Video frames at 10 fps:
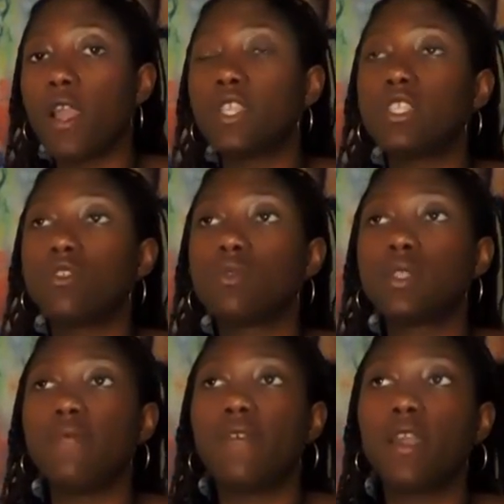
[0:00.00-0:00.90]
I just don't
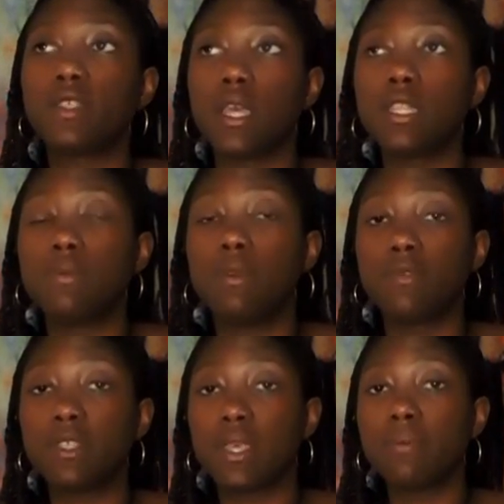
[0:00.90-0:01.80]
see fire signs being
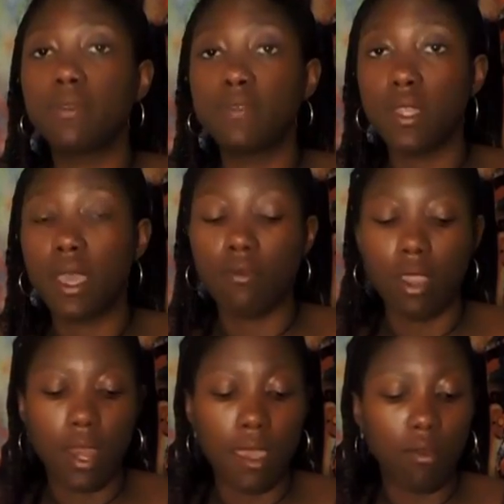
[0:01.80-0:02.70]
receptive to that
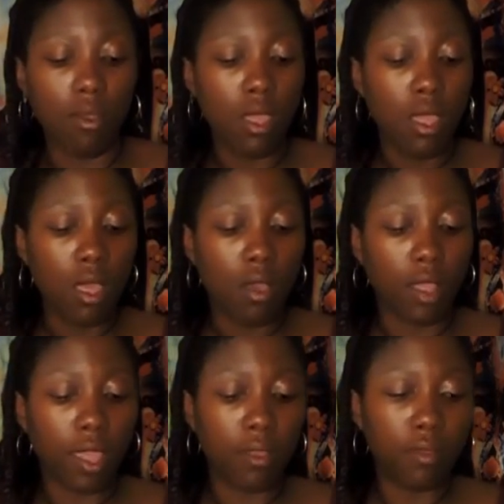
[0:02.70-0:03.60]
right now,
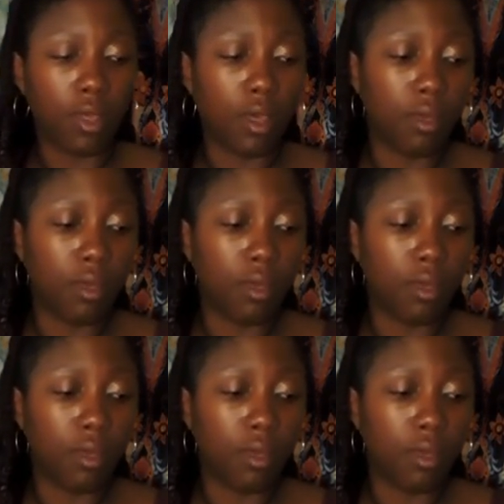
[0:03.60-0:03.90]
okay?